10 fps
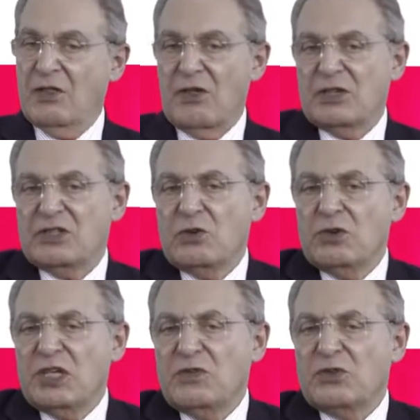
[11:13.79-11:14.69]
There is no
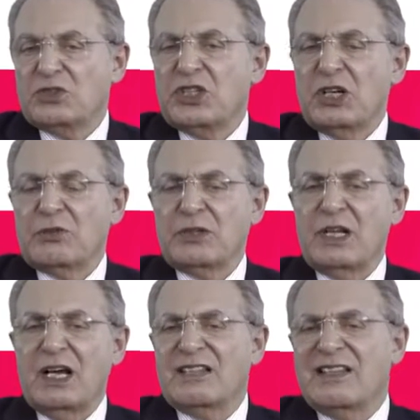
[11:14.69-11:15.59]
need for
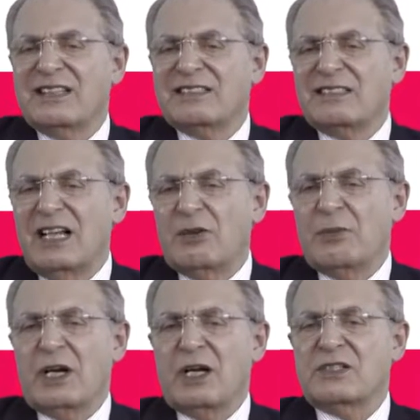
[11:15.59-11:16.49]
children as their
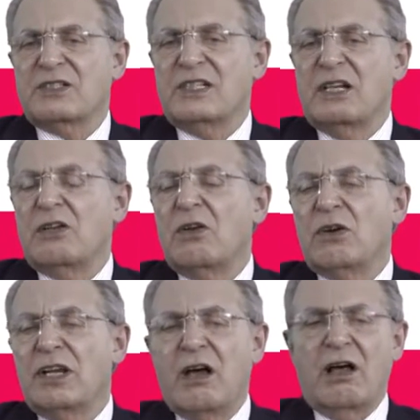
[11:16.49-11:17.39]
telomeres are still
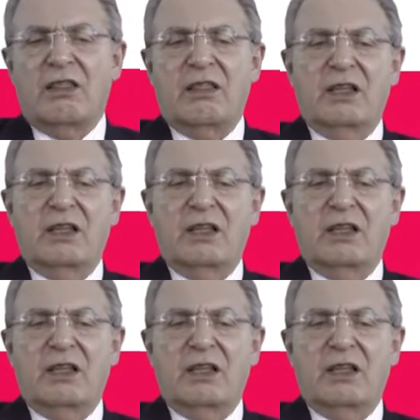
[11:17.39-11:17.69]
long enough.